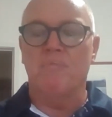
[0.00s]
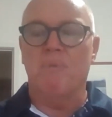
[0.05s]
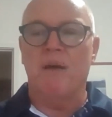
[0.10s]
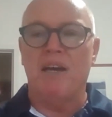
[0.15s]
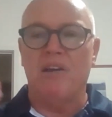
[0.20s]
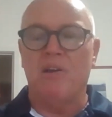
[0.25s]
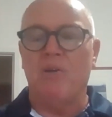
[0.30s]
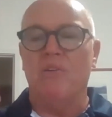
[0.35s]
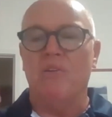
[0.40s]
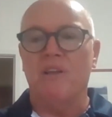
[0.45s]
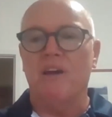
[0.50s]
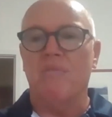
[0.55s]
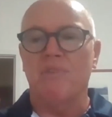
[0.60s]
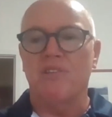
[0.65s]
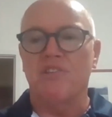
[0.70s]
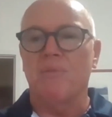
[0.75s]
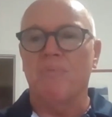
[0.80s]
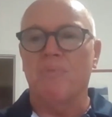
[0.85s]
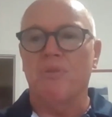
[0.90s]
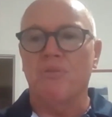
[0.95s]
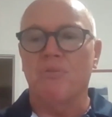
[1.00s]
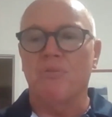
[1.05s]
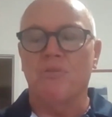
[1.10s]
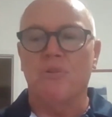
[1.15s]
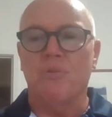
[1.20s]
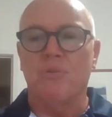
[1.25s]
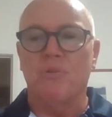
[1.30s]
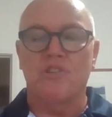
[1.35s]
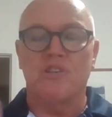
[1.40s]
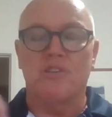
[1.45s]
back along that reciprocal
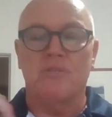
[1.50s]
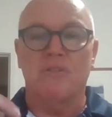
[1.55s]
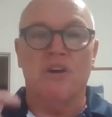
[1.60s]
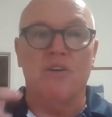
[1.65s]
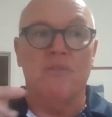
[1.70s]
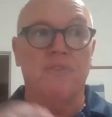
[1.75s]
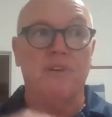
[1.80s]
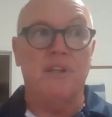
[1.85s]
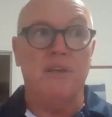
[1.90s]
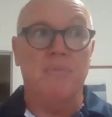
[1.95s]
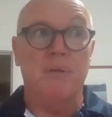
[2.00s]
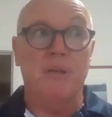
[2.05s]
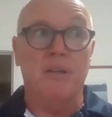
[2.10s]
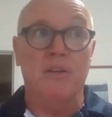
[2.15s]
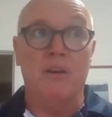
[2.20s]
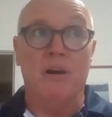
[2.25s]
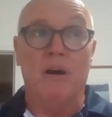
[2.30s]
course, and hopefully being